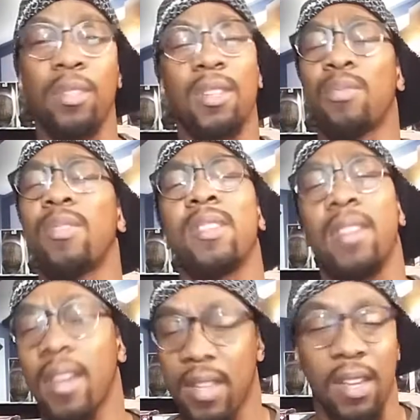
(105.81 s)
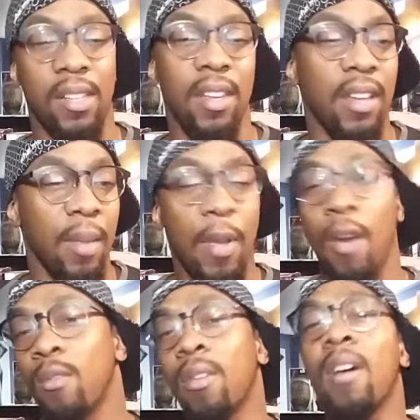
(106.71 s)
What's crazy ass alien name?
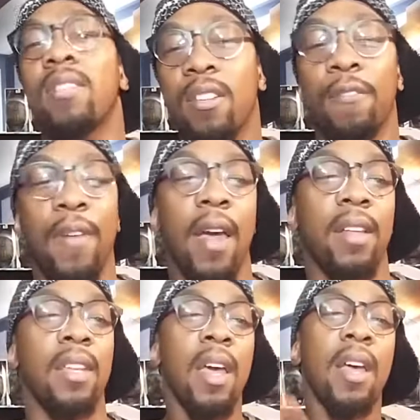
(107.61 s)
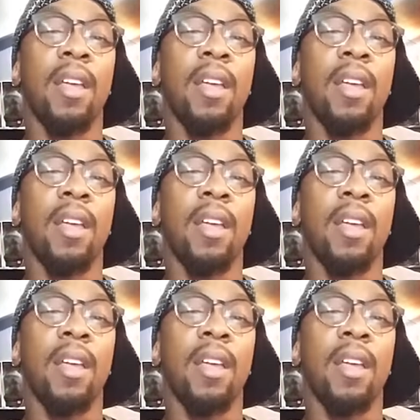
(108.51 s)
Regardless of the fact.